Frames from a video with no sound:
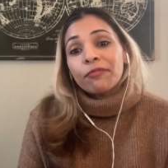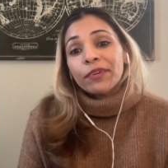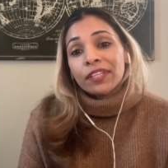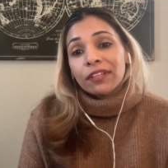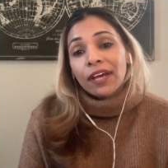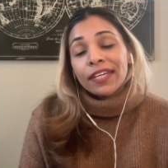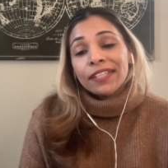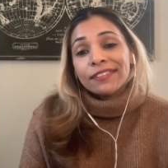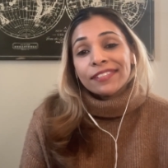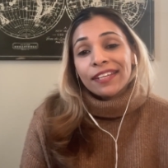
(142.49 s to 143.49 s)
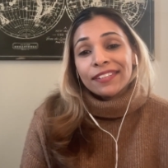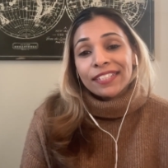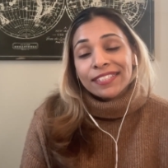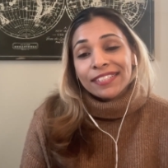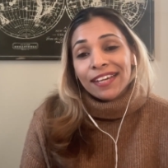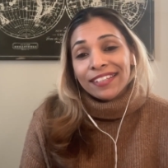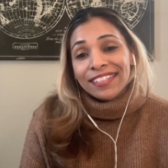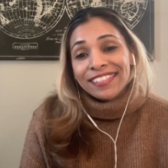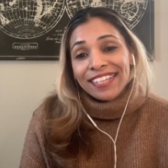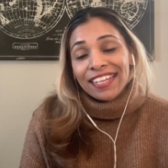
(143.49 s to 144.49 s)
with clients on
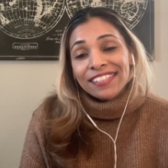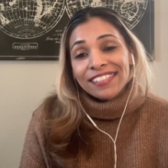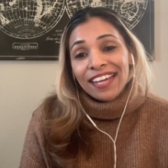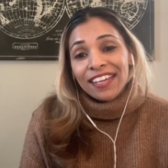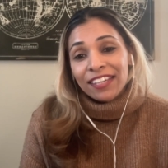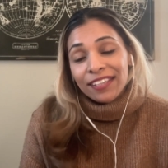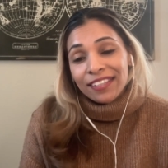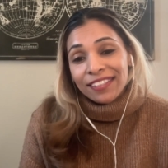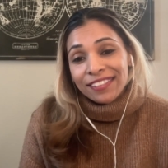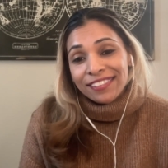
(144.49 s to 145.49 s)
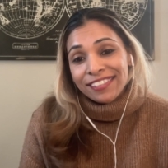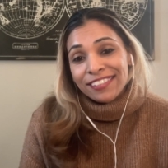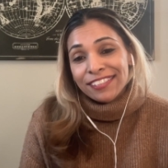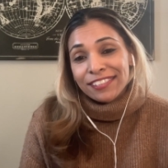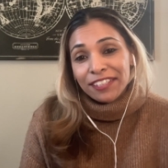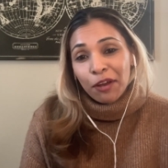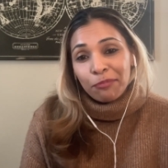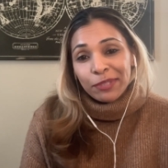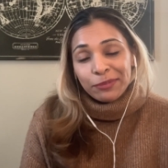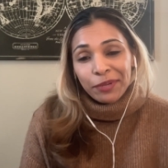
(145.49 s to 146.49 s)
a day-to-day in addition to
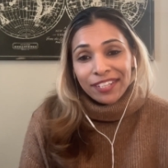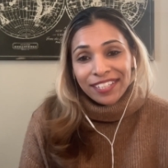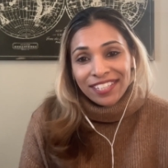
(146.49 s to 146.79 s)
couples work.